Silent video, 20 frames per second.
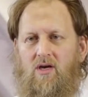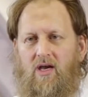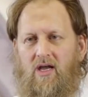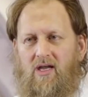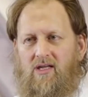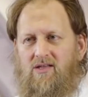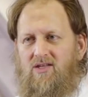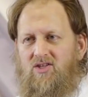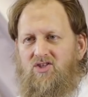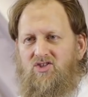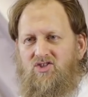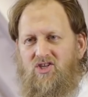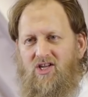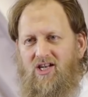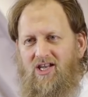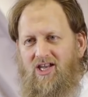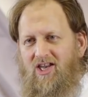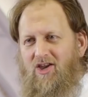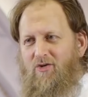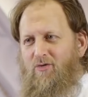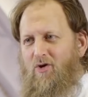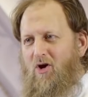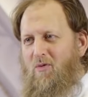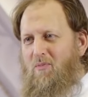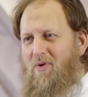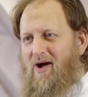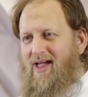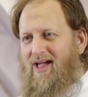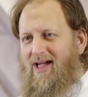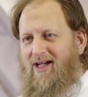like this Cellini
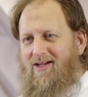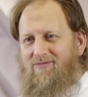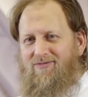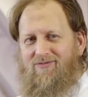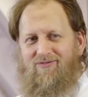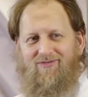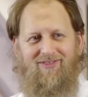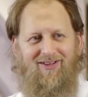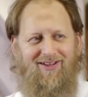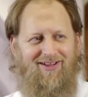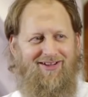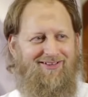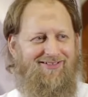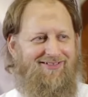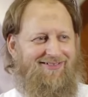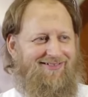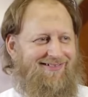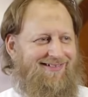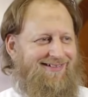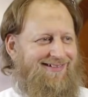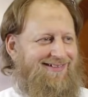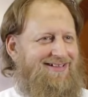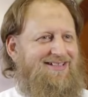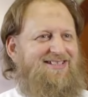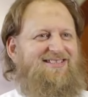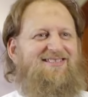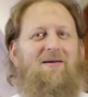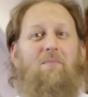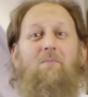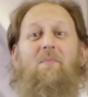robe I have. Yeah,
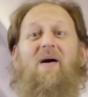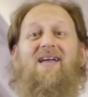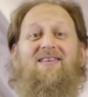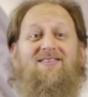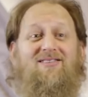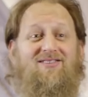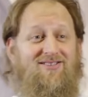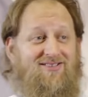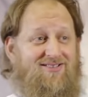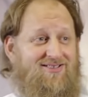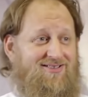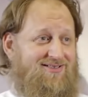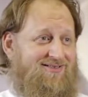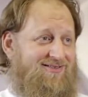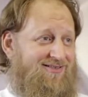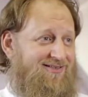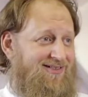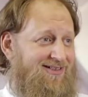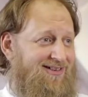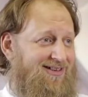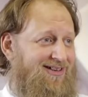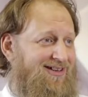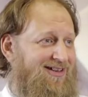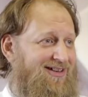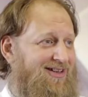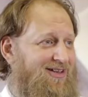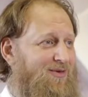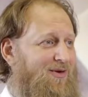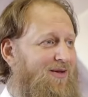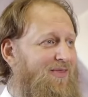it's the best.
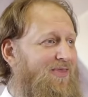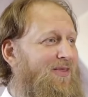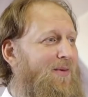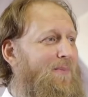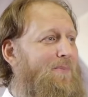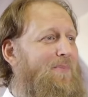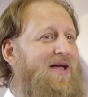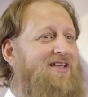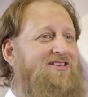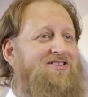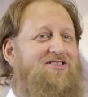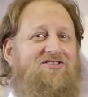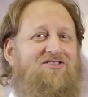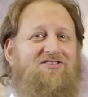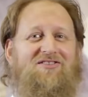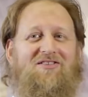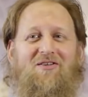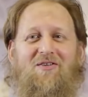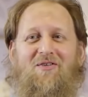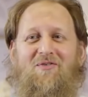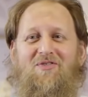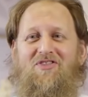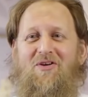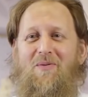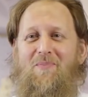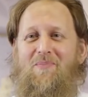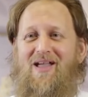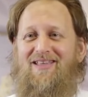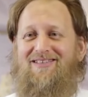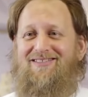You want the best
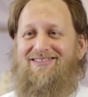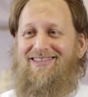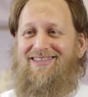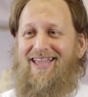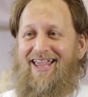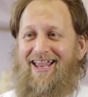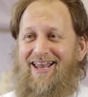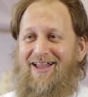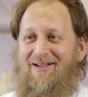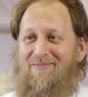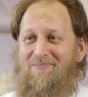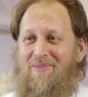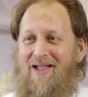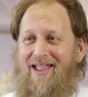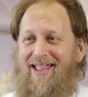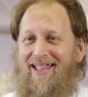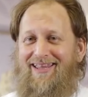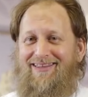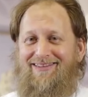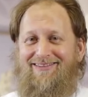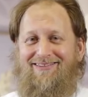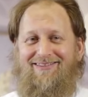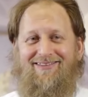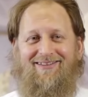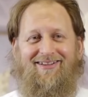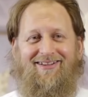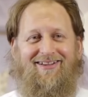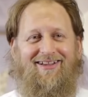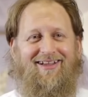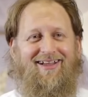tailor-made
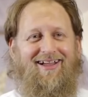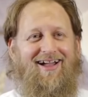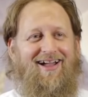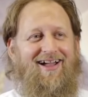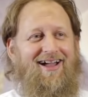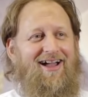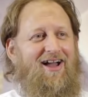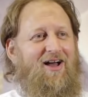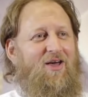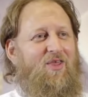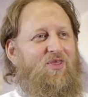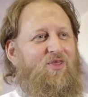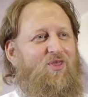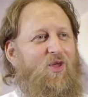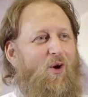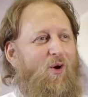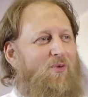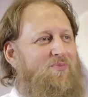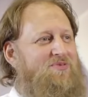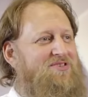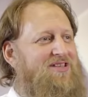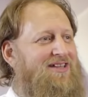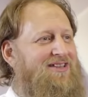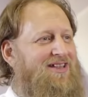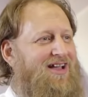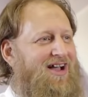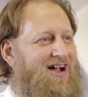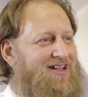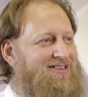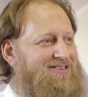thobes in
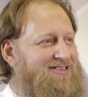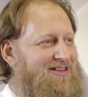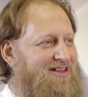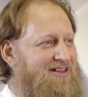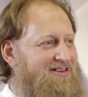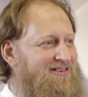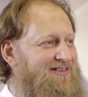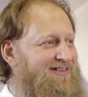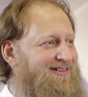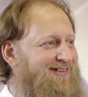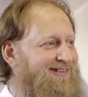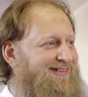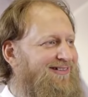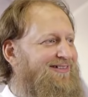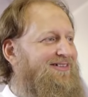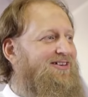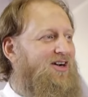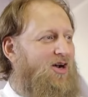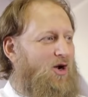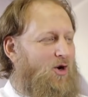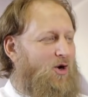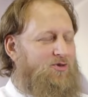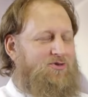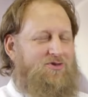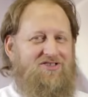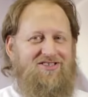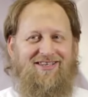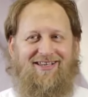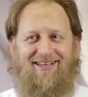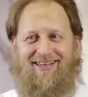Qatar? Go
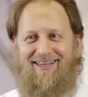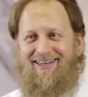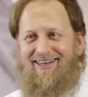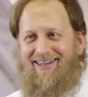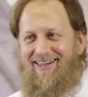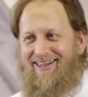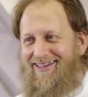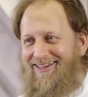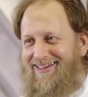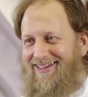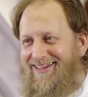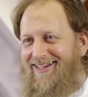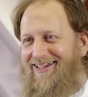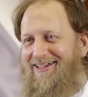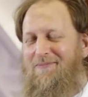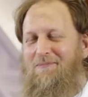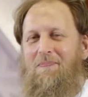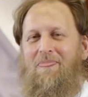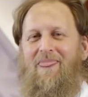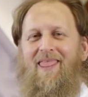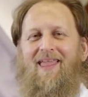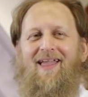to Cellini. Yeah.